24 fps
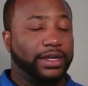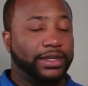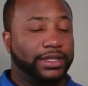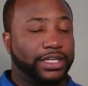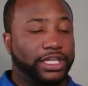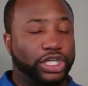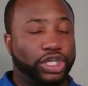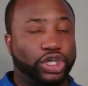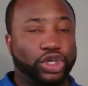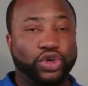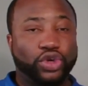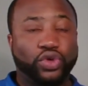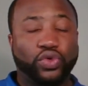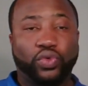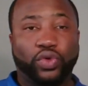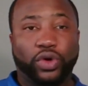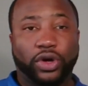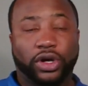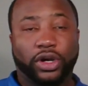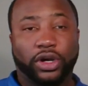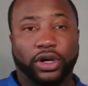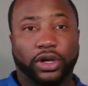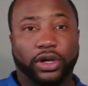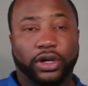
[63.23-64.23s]

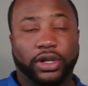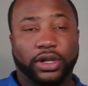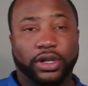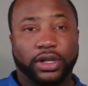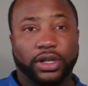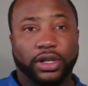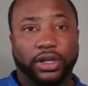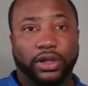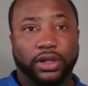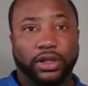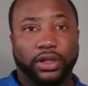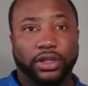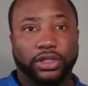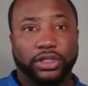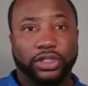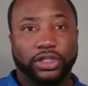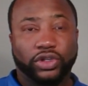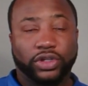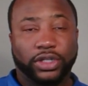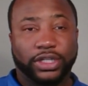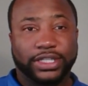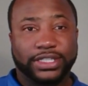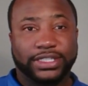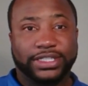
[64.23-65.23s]
keyword
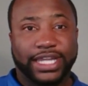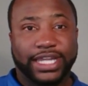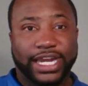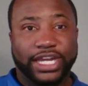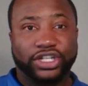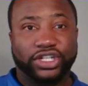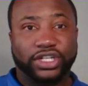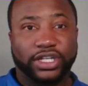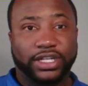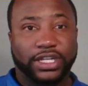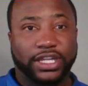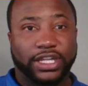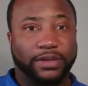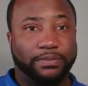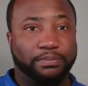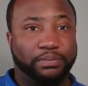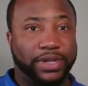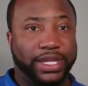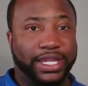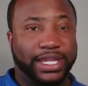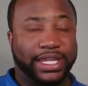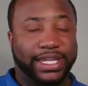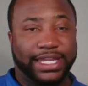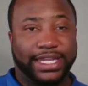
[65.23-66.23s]
utilization can
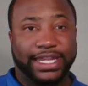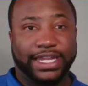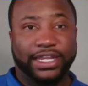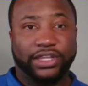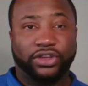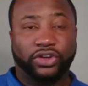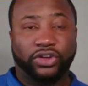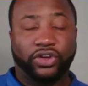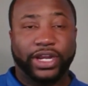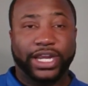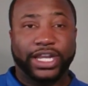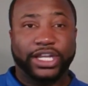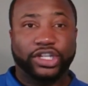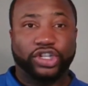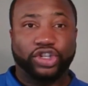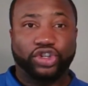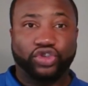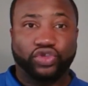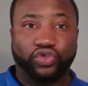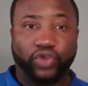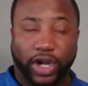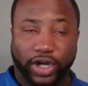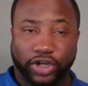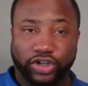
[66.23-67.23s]
be either
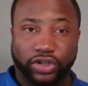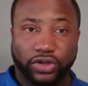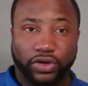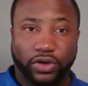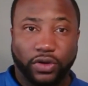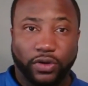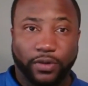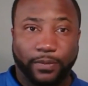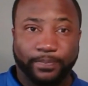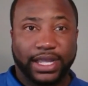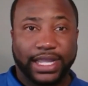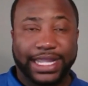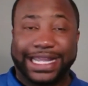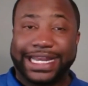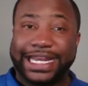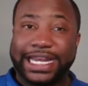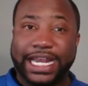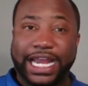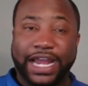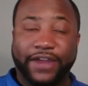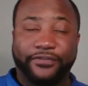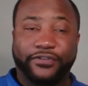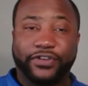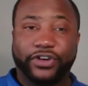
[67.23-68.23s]
instructional in
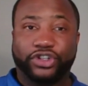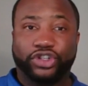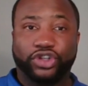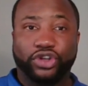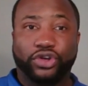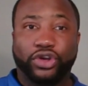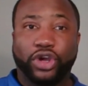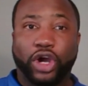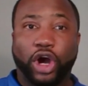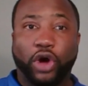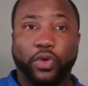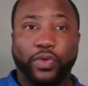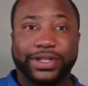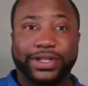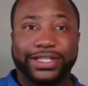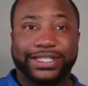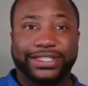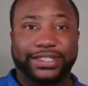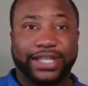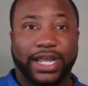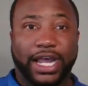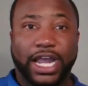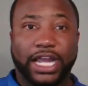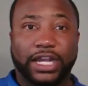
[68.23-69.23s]
an effort to
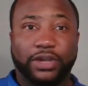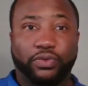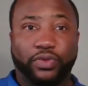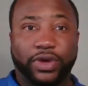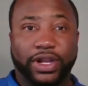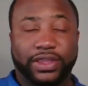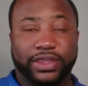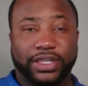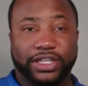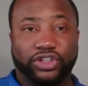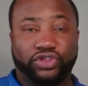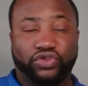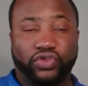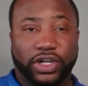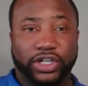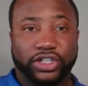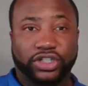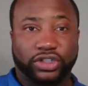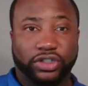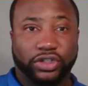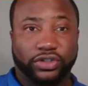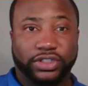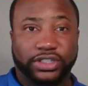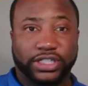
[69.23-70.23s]
coincide with
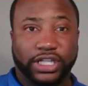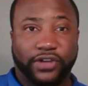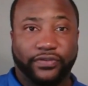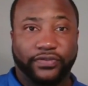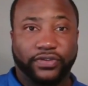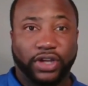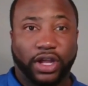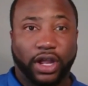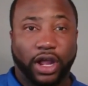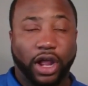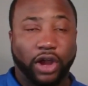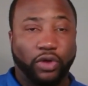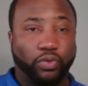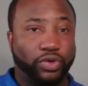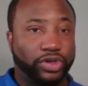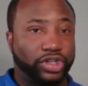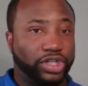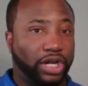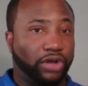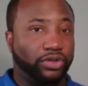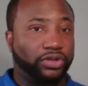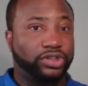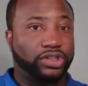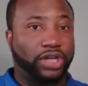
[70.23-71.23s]
instructional self-talk, which
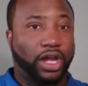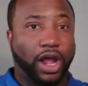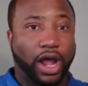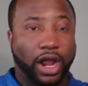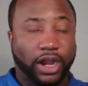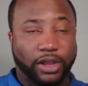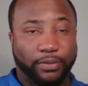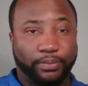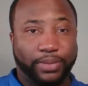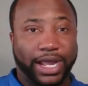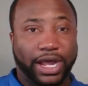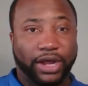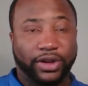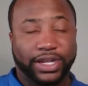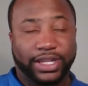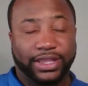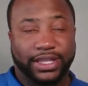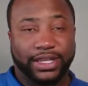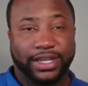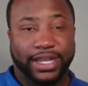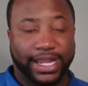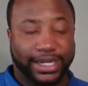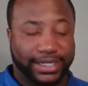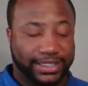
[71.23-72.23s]
I'll talk about in
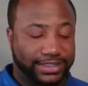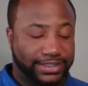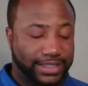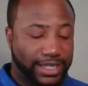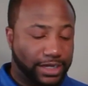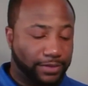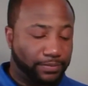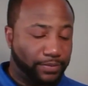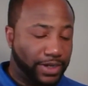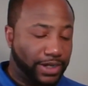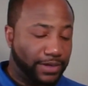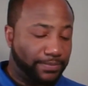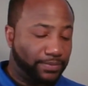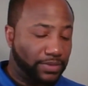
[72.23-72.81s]
the next segment,